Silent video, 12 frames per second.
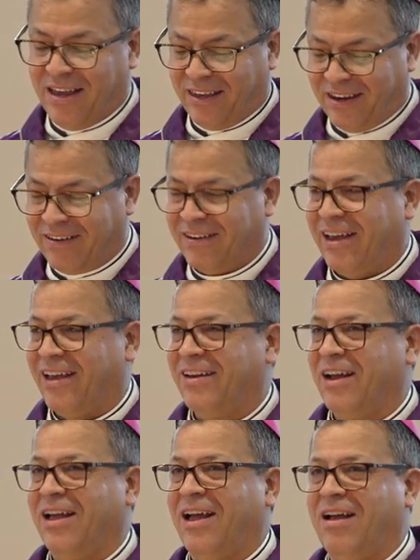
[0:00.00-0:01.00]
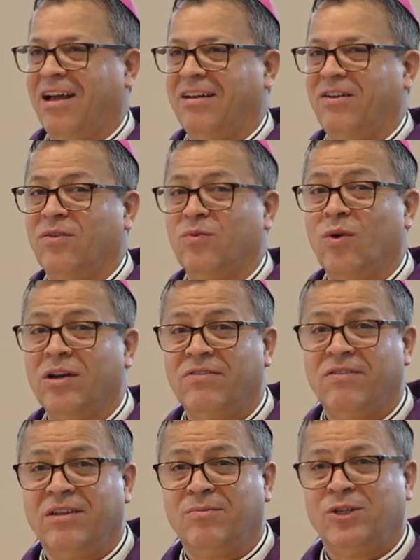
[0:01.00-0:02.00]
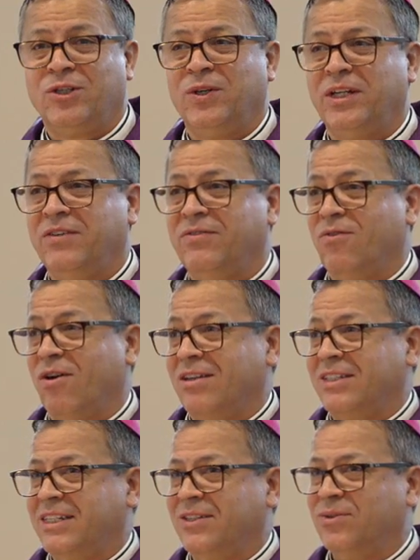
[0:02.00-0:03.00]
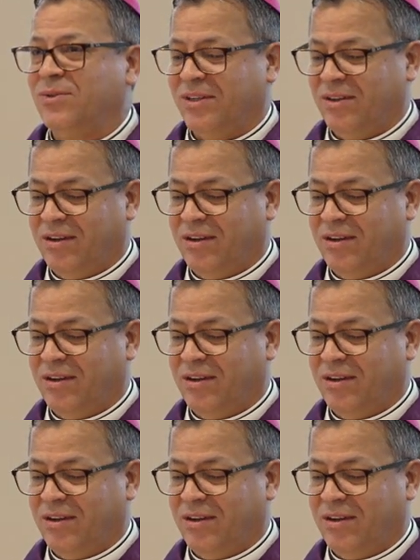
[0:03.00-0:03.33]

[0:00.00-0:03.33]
here again another wonderful opportunity for us to